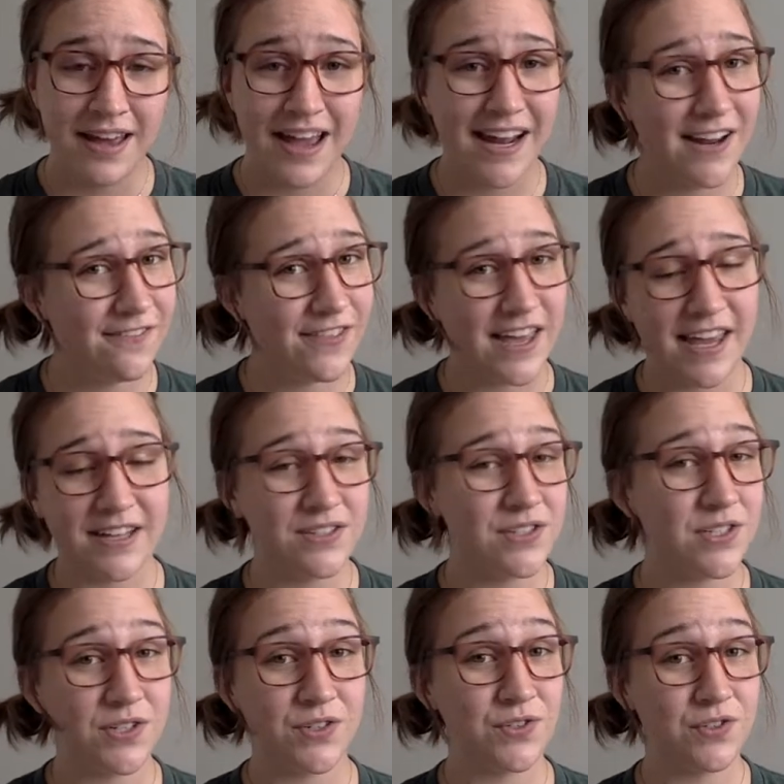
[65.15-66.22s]
And if the
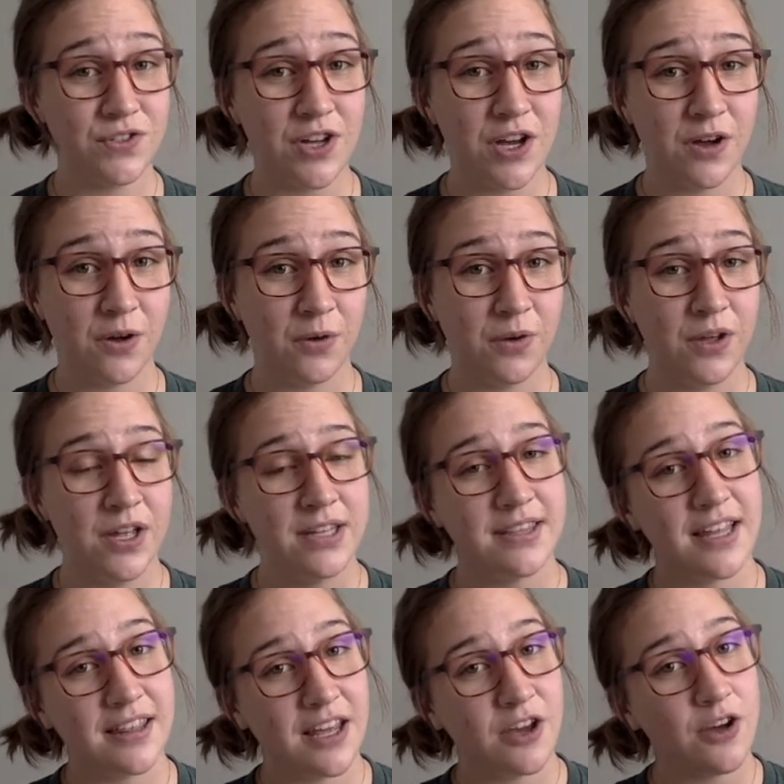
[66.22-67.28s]
answer is no,
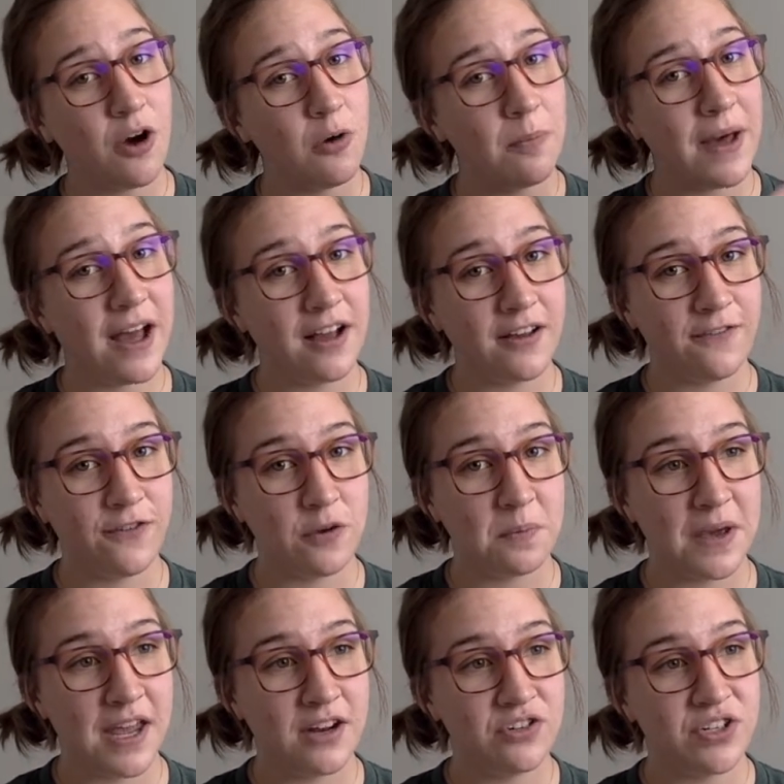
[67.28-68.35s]
then they go back a few
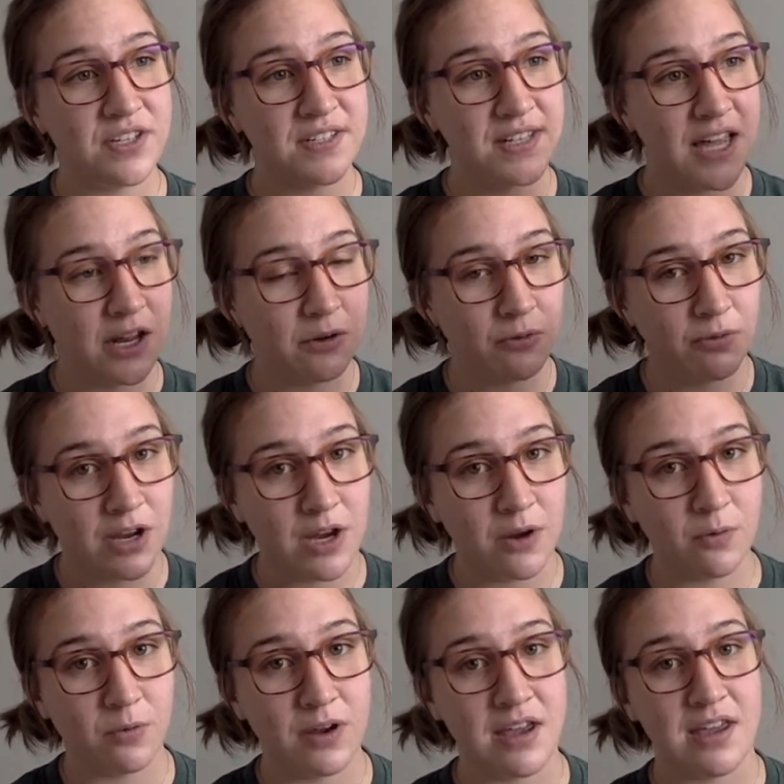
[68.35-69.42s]
pages and
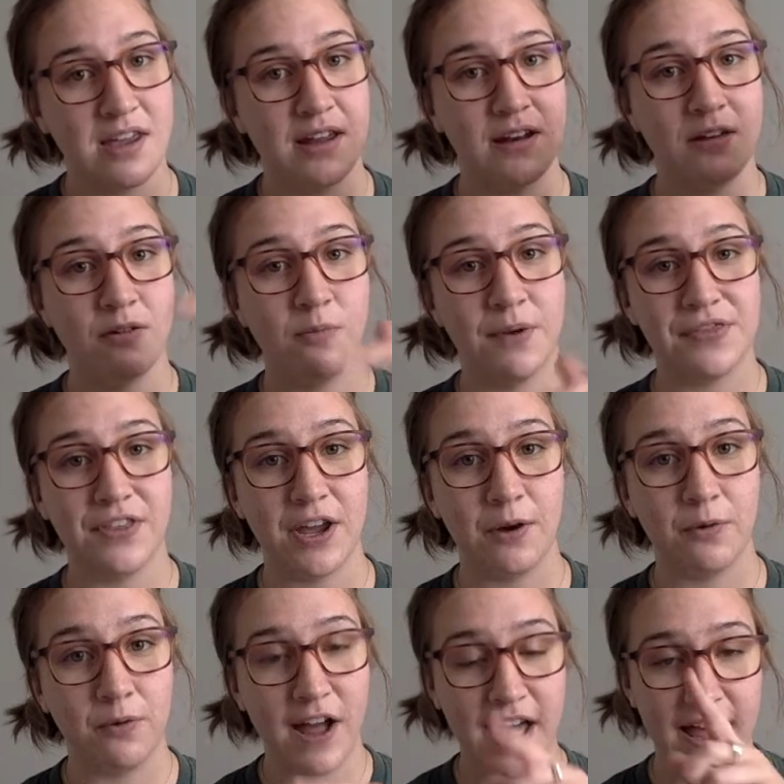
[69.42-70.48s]
reread what they
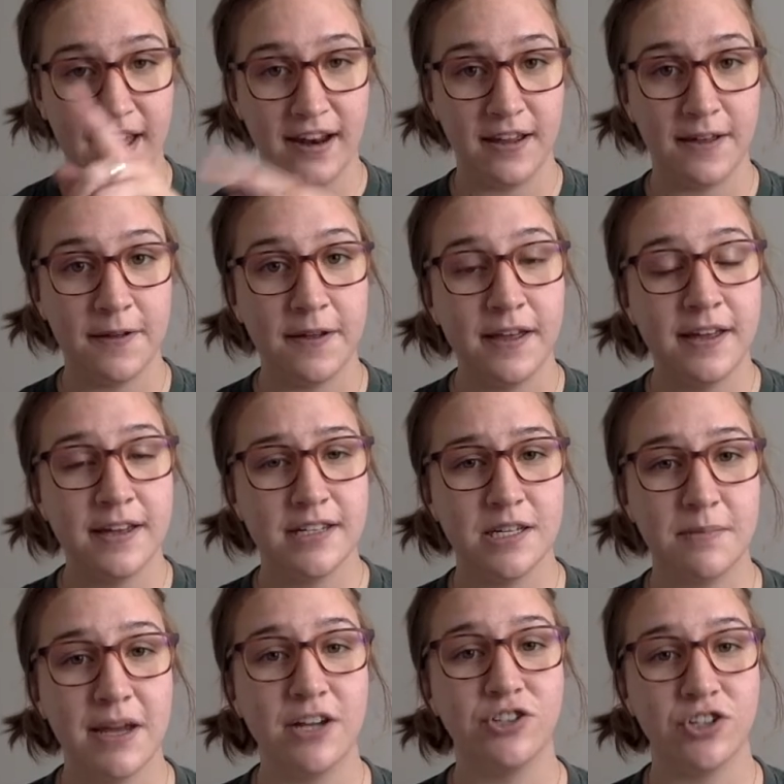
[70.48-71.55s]
read to
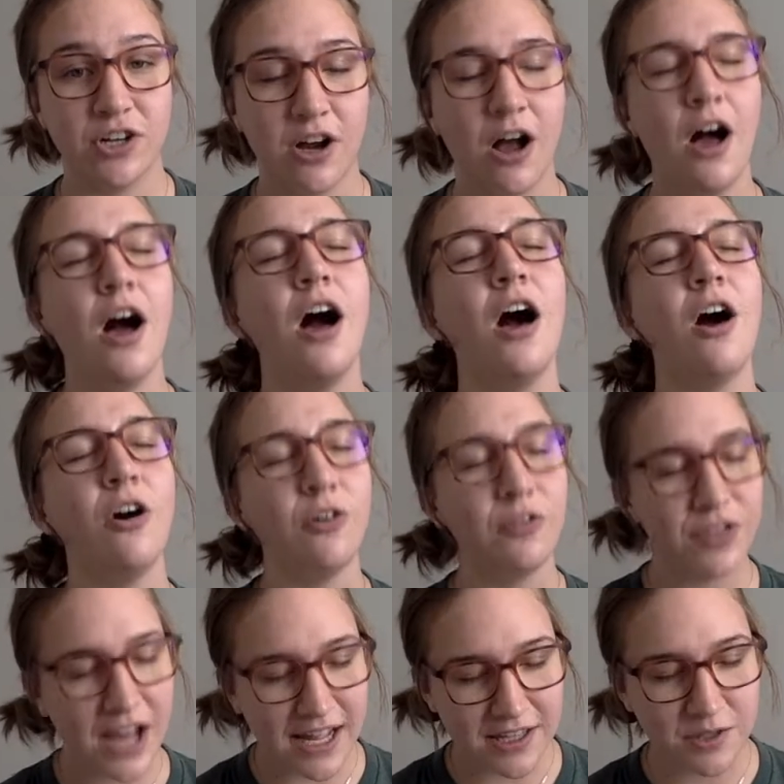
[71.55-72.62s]
make sure, oh,
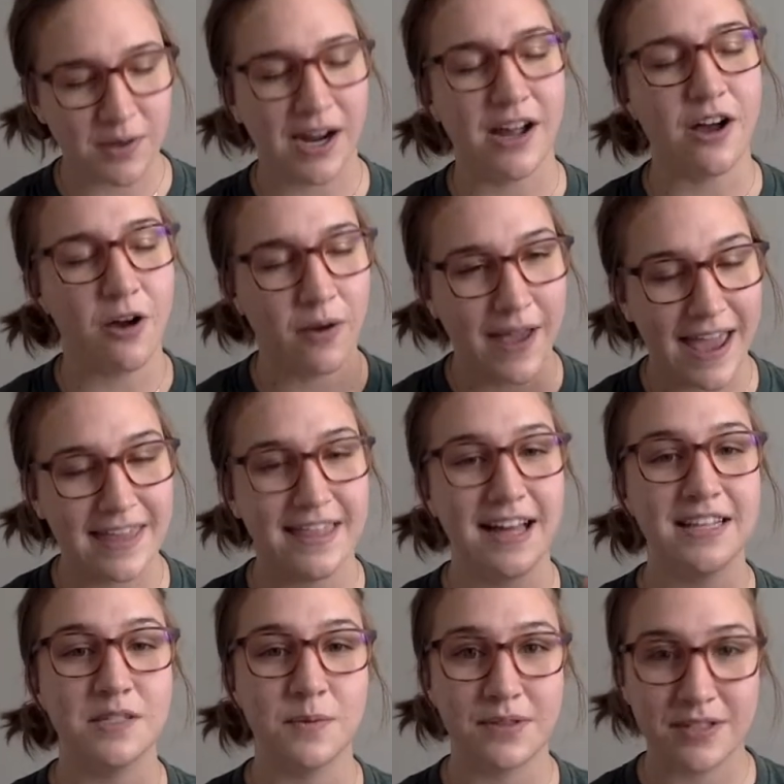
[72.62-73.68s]
that's right, okay,
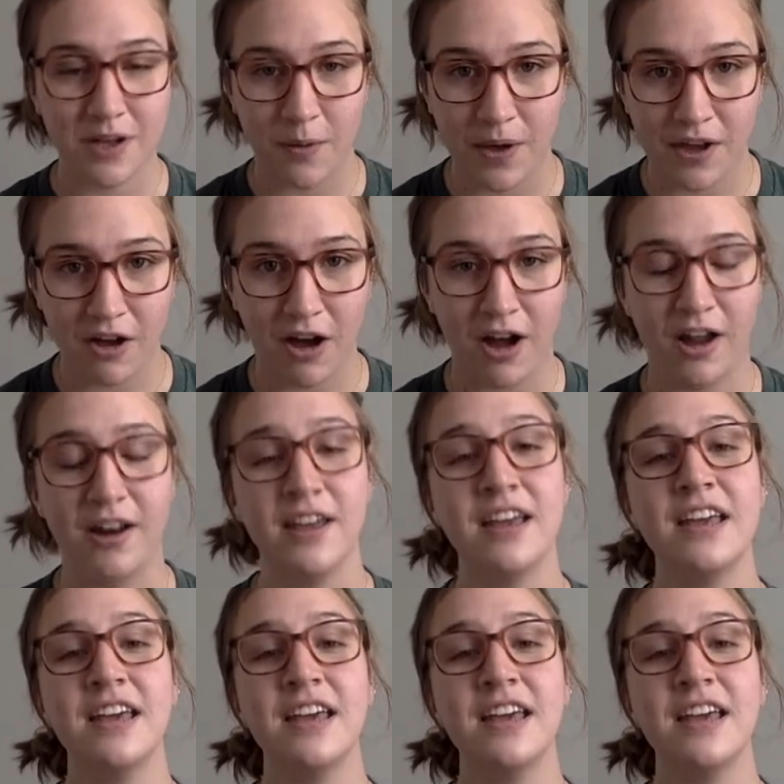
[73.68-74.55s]
that's what's going on.